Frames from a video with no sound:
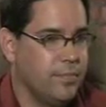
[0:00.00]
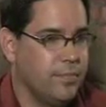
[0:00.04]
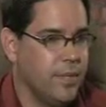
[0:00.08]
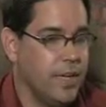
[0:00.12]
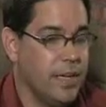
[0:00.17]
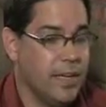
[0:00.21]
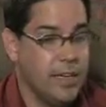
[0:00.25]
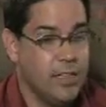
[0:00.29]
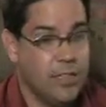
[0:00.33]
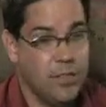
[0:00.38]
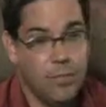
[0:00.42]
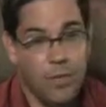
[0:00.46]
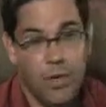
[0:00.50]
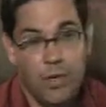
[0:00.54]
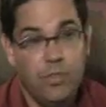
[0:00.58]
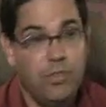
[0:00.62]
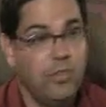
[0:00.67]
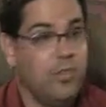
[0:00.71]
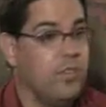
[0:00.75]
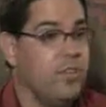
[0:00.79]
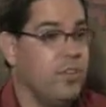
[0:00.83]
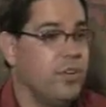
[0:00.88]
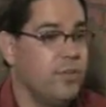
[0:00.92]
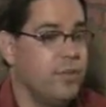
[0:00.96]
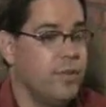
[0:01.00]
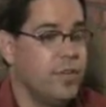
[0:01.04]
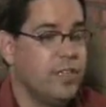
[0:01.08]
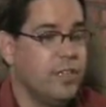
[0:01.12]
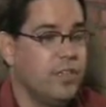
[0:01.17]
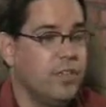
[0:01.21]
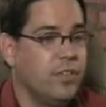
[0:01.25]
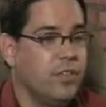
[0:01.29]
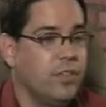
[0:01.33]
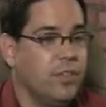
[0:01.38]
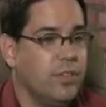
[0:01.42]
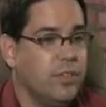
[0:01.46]
I guess most of the
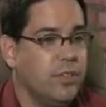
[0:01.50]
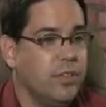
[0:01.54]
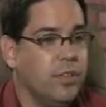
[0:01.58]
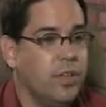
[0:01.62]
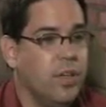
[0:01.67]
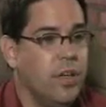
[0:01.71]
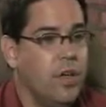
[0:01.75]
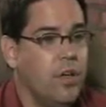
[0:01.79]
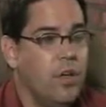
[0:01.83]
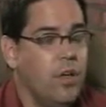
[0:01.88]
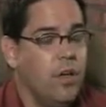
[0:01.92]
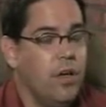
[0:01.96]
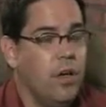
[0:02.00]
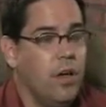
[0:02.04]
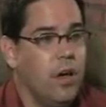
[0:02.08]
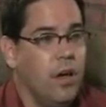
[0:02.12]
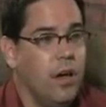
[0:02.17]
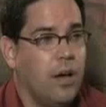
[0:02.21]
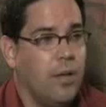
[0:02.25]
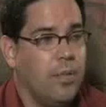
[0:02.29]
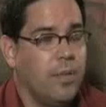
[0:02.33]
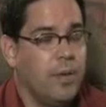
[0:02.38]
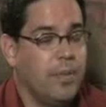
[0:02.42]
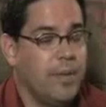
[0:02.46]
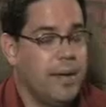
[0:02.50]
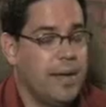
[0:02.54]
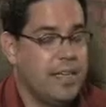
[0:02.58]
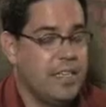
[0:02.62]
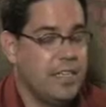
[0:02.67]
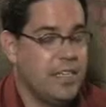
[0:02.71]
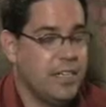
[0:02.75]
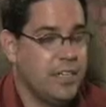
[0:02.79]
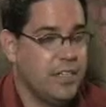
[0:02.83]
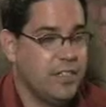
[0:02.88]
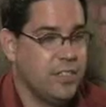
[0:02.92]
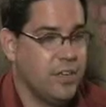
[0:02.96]
original
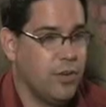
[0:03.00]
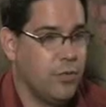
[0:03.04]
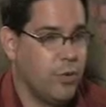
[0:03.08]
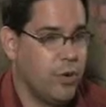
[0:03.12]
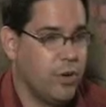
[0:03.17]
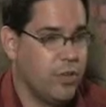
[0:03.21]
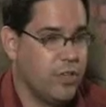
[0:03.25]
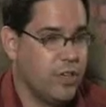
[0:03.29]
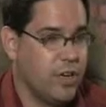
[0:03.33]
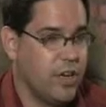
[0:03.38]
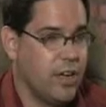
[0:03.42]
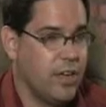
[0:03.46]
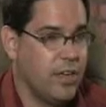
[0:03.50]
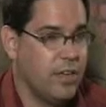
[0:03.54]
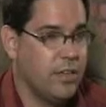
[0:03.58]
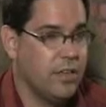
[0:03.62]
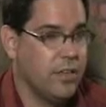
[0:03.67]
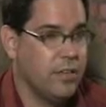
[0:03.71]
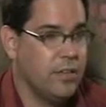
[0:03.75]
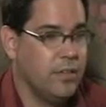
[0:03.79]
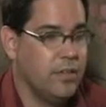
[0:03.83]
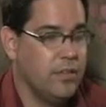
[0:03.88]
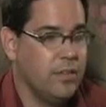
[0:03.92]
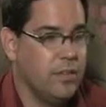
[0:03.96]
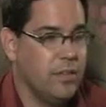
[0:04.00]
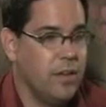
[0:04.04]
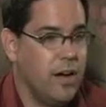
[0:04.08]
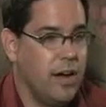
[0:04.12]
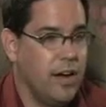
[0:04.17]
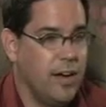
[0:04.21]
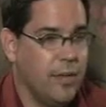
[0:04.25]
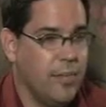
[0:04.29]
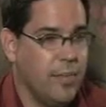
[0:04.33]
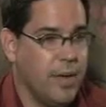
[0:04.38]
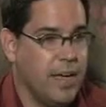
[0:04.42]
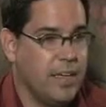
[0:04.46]
Imagineers that worked on the
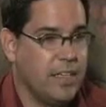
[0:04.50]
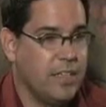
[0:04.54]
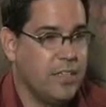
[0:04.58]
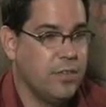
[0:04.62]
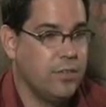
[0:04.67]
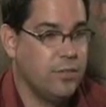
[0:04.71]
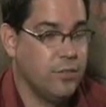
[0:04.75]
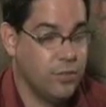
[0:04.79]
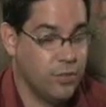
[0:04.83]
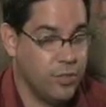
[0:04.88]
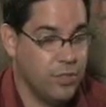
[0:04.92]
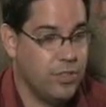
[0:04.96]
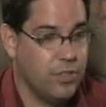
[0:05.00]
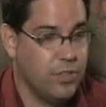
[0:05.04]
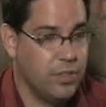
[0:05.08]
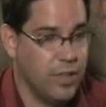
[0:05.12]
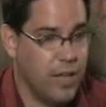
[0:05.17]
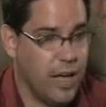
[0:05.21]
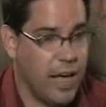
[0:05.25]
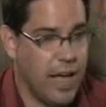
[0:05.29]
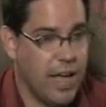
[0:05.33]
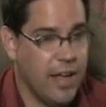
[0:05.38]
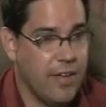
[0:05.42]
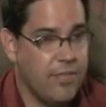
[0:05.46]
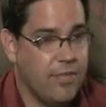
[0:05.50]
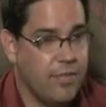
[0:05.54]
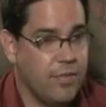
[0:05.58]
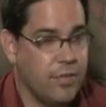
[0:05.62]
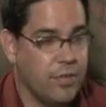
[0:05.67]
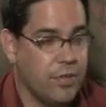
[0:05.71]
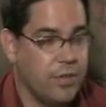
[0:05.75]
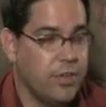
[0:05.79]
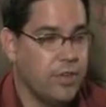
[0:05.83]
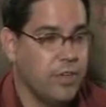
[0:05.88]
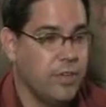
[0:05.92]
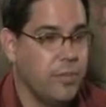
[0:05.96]
Haunted Mansion who are still alive
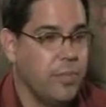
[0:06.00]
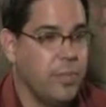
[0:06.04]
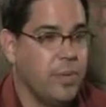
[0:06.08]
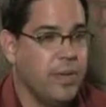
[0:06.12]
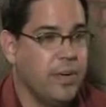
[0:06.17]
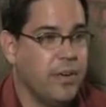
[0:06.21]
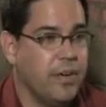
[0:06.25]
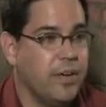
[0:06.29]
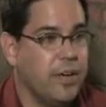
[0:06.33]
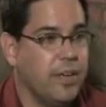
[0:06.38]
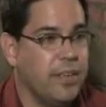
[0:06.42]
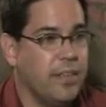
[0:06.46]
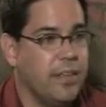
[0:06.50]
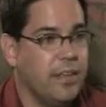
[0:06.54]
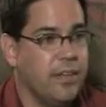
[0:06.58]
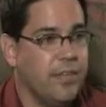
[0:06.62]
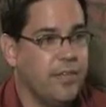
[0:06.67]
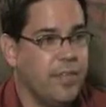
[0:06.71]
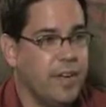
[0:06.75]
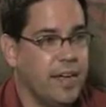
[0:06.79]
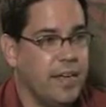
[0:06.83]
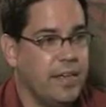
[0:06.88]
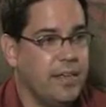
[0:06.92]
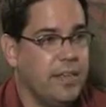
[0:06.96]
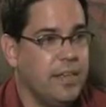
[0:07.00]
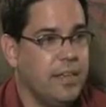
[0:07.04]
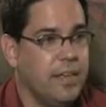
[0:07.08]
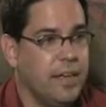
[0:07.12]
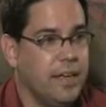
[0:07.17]
were going to appear at the event,